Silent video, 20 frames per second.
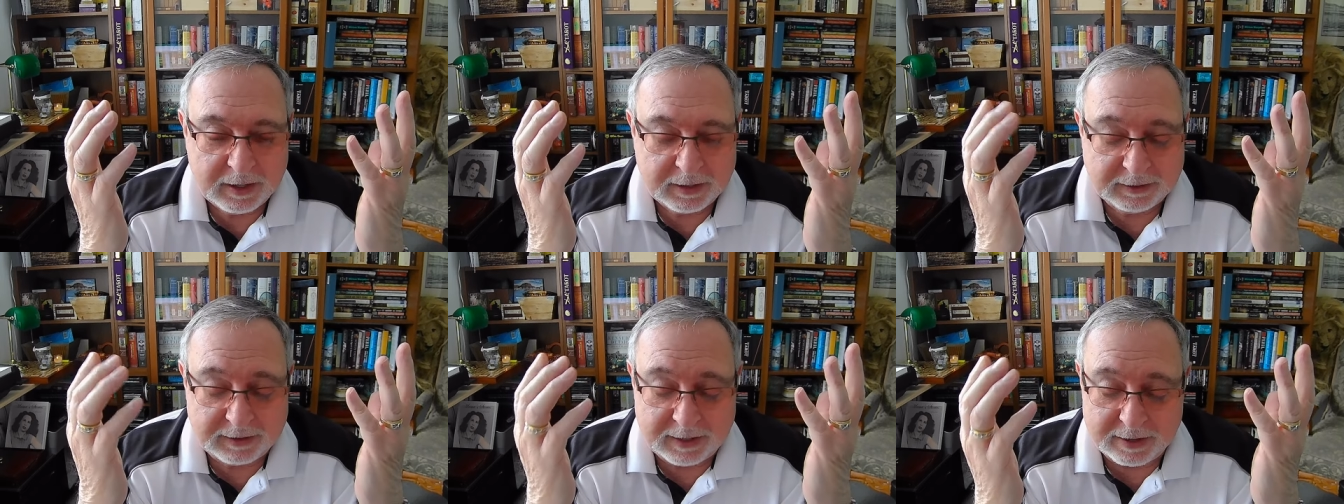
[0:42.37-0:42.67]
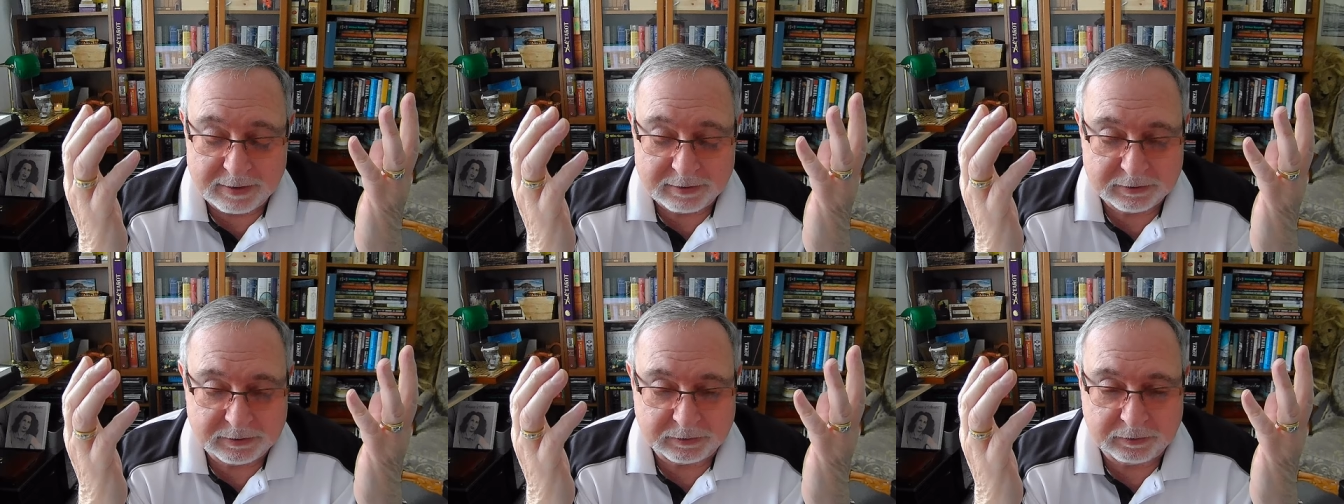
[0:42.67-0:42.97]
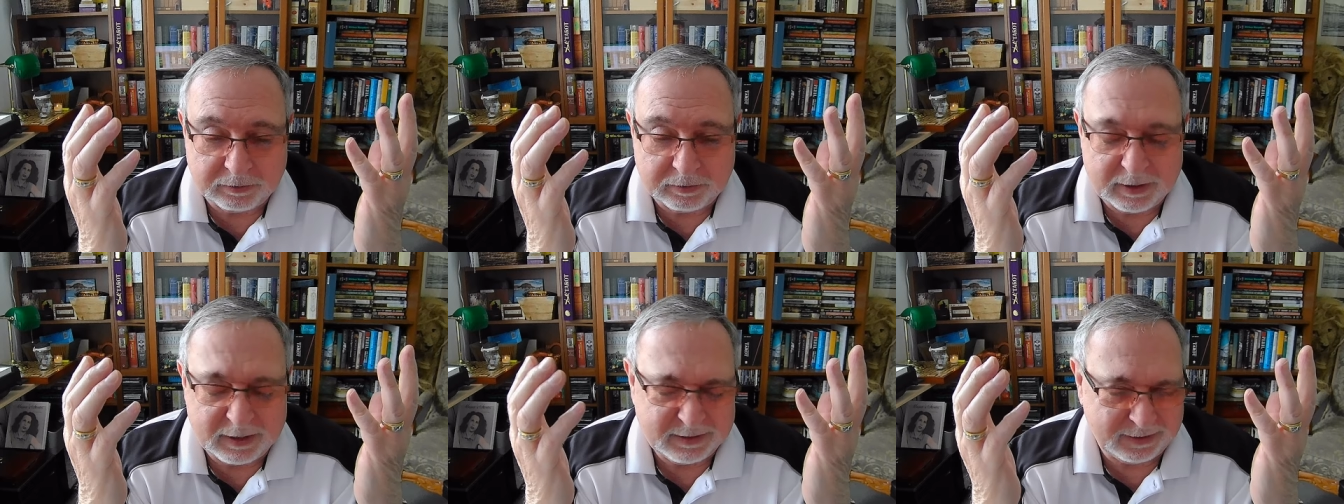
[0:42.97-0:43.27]
counselor,
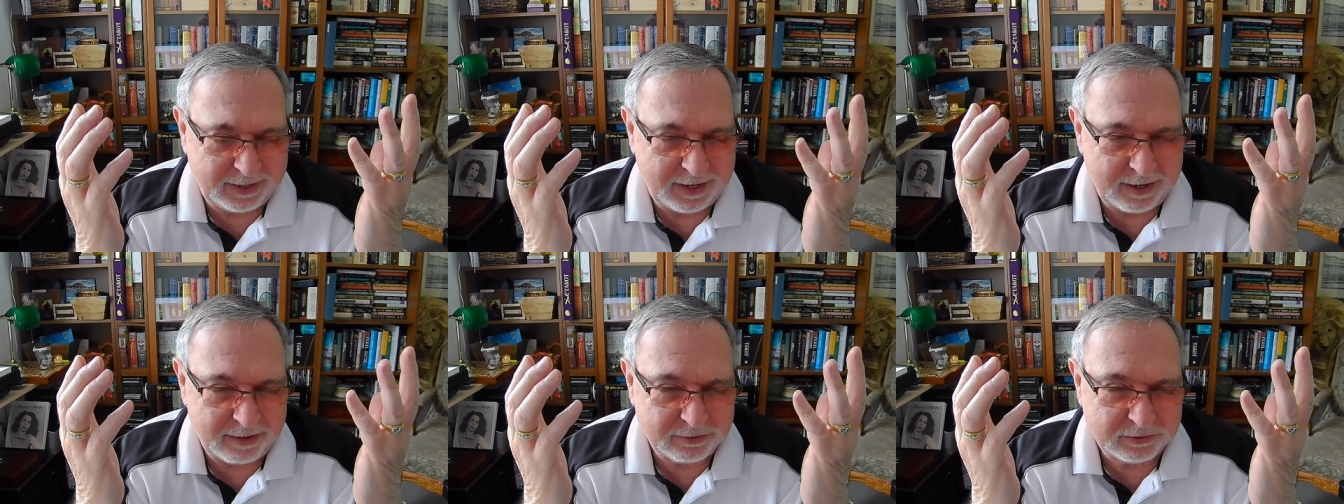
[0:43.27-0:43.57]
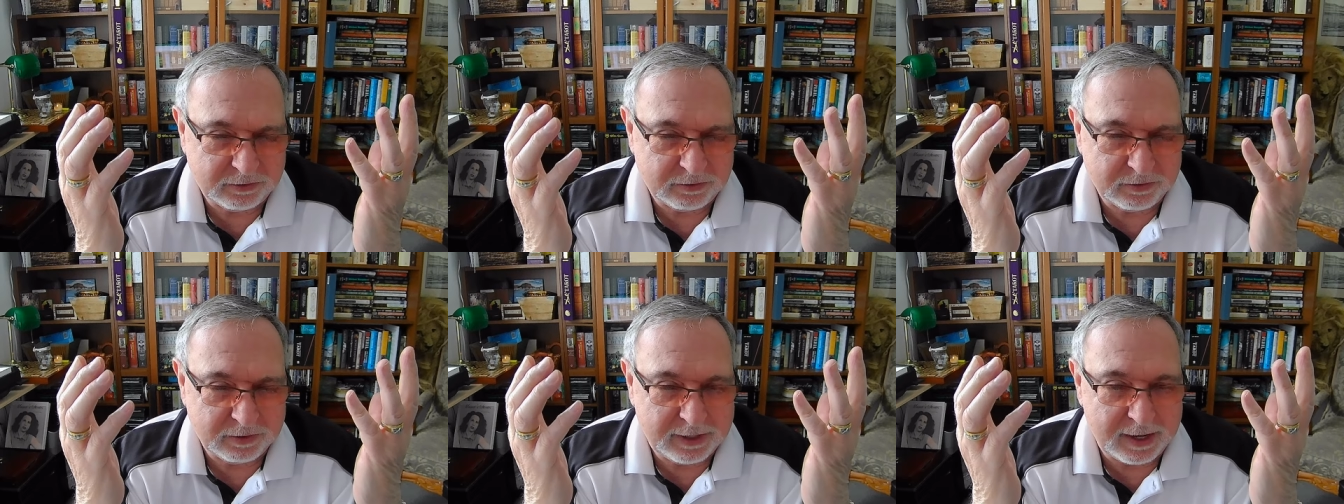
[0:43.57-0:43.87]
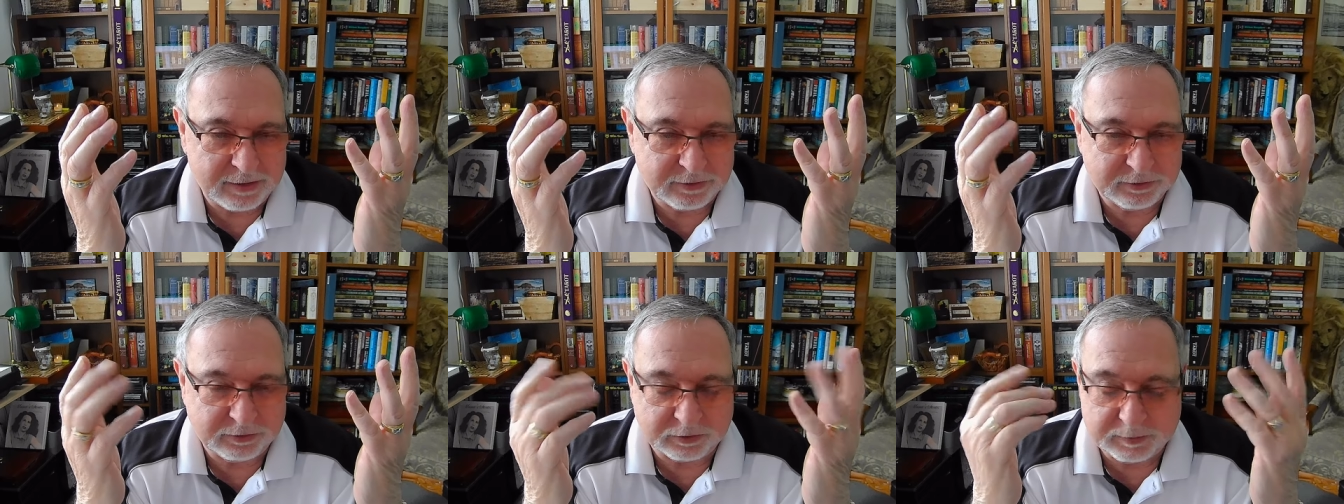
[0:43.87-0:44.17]
is it counselor or
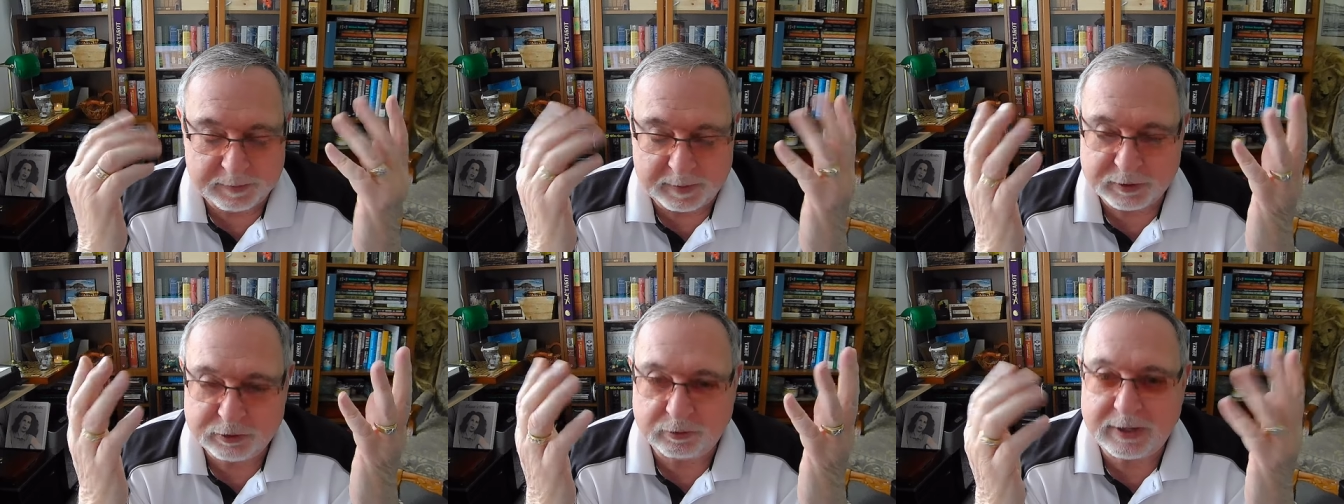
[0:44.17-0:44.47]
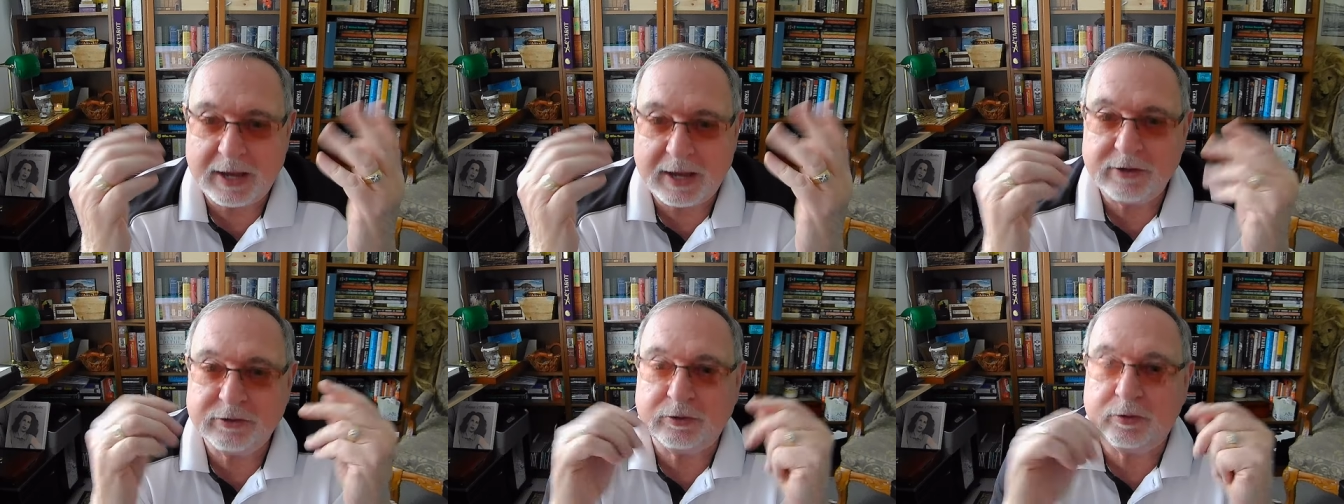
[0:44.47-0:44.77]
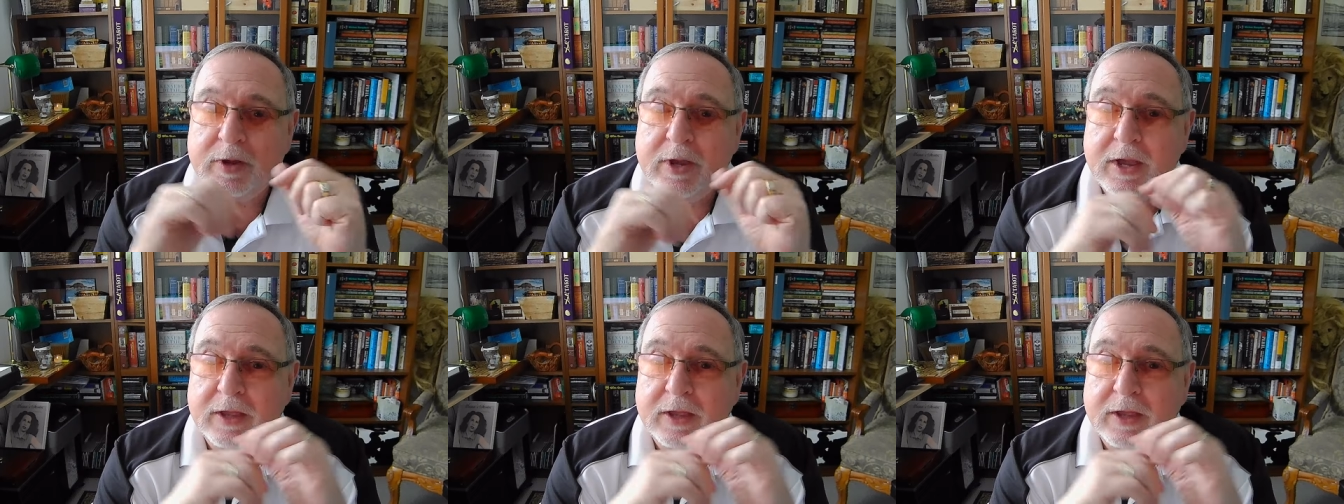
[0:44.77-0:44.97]
counsel? Special counsel